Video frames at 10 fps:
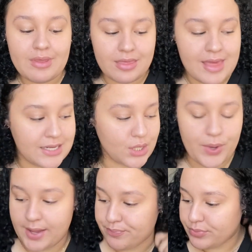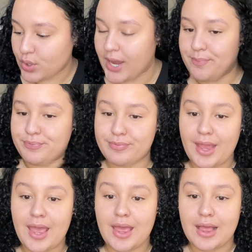That is okay. Okay,
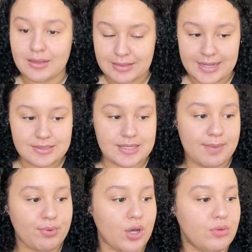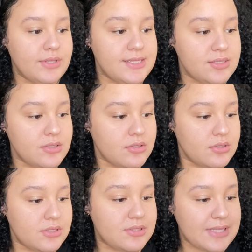last step. Oh, let's
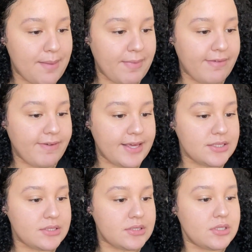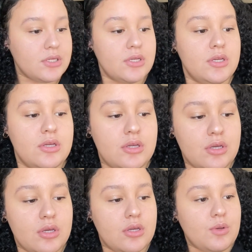set my face
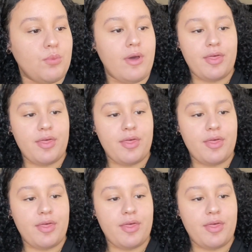with,